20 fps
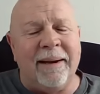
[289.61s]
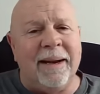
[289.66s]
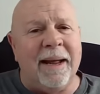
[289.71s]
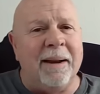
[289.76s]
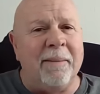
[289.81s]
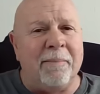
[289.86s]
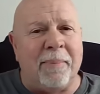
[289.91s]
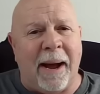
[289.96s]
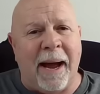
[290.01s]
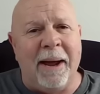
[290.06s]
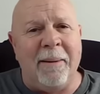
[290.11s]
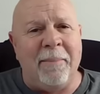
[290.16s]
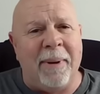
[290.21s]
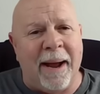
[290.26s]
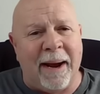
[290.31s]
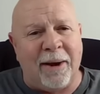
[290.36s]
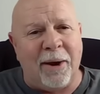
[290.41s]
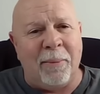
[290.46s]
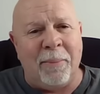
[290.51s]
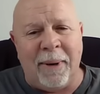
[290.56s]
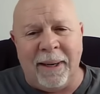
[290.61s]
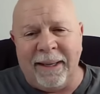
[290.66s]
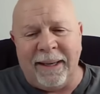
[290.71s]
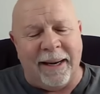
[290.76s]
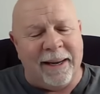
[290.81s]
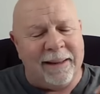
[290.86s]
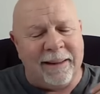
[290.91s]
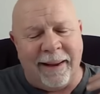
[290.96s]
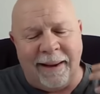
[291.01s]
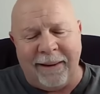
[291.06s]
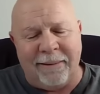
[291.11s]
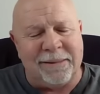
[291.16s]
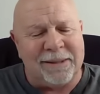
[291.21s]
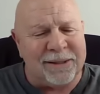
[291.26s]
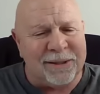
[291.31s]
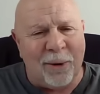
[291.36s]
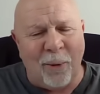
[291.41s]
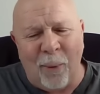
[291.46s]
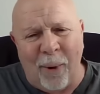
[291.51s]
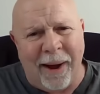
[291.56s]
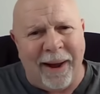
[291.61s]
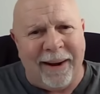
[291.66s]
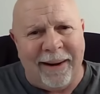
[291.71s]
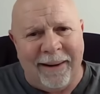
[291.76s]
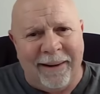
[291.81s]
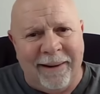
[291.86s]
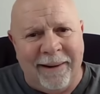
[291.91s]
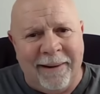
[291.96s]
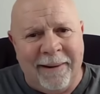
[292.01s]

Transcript: and I buy them back on Monday. Like, so what?